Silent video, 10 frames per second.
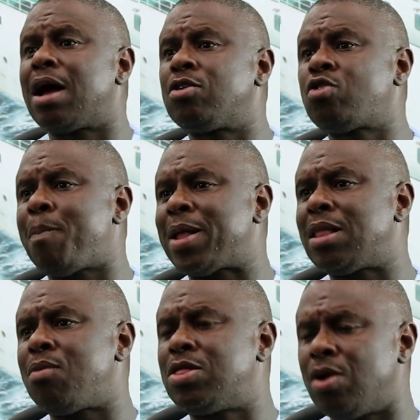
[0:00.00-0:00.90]
can also
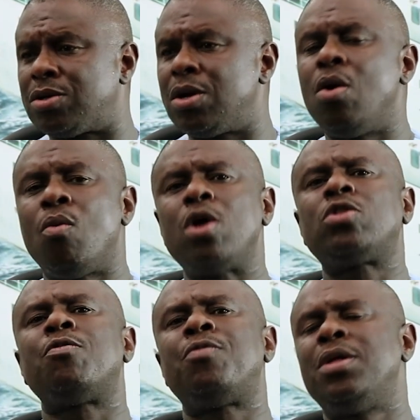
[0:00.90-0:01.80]
partner with us. What
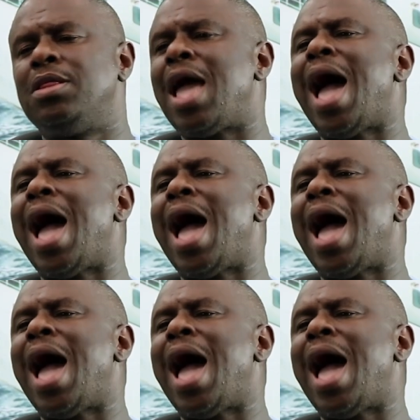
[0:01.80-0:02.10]
of the